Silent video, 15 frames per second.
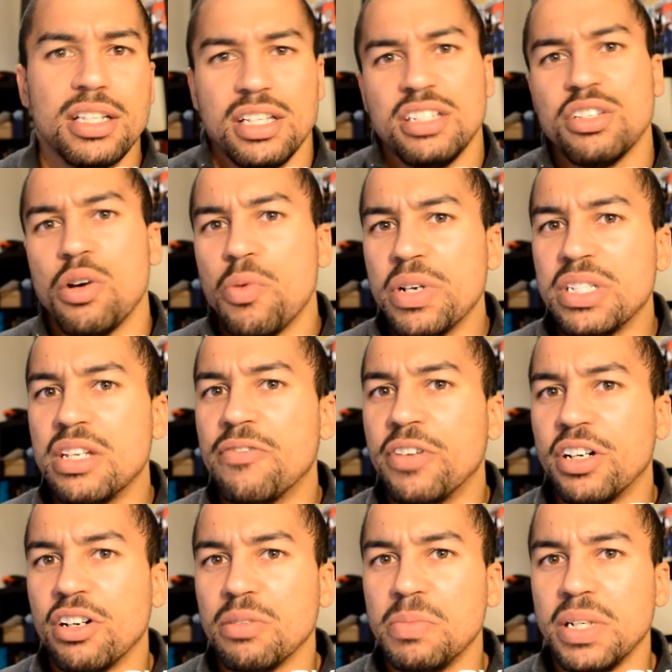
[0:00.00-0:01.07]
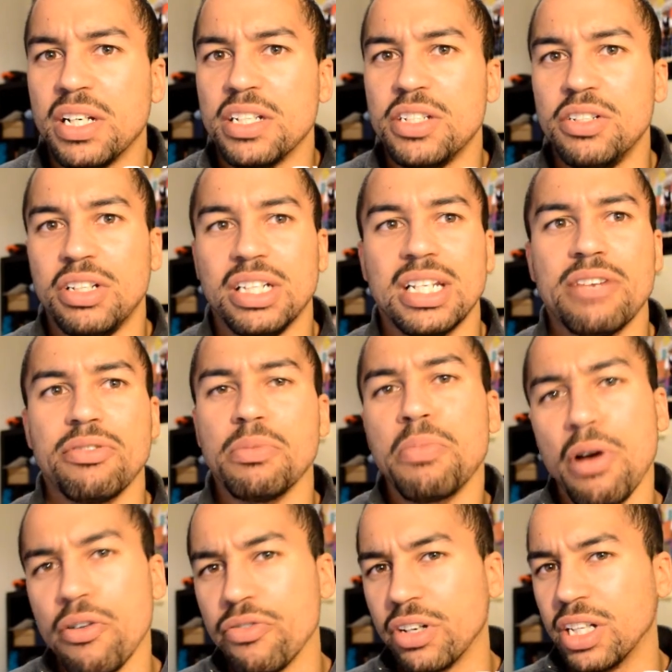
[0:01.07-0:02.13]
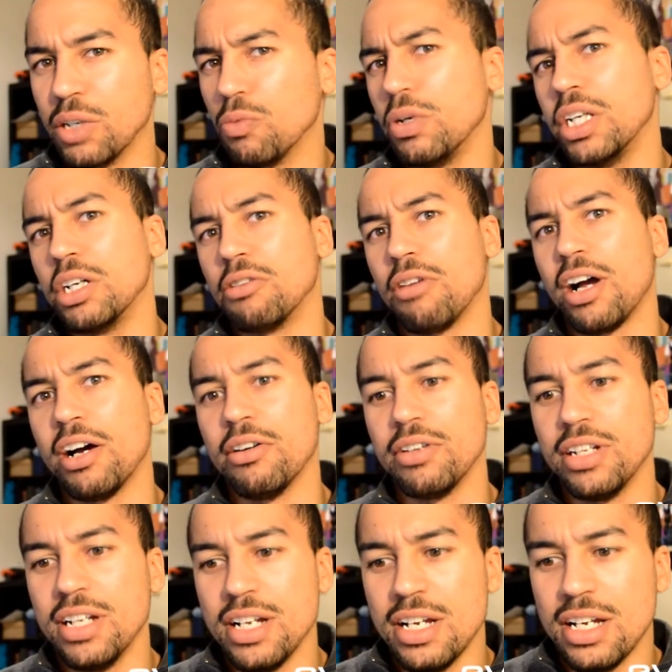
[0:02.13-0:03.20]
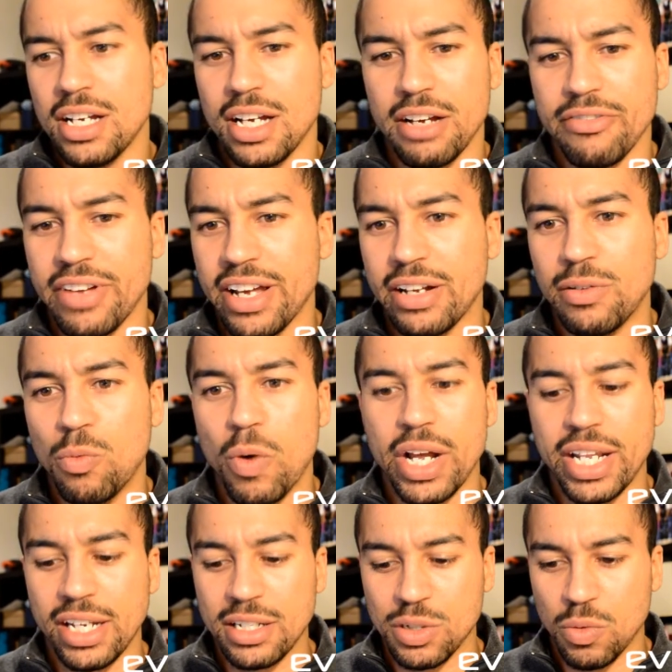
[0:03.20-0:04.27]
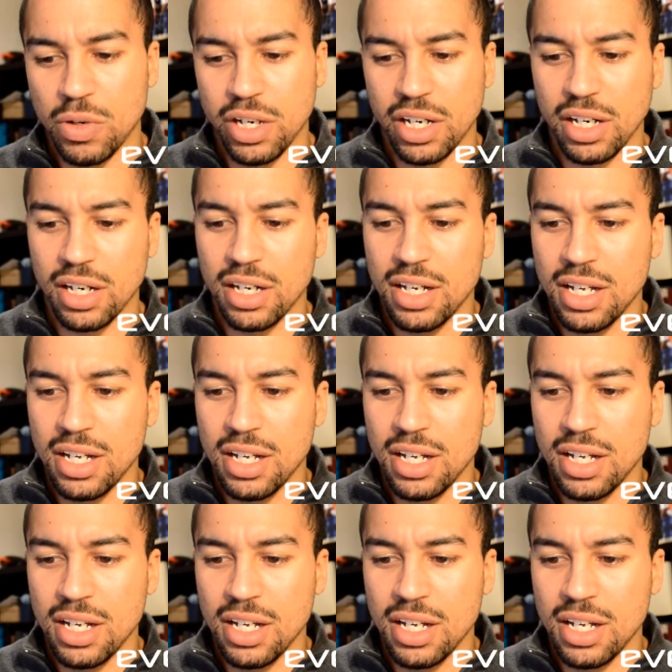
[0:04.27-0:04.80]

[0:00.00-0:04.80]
is always difficult because you can never perfectly read a crowd. I've had weddings where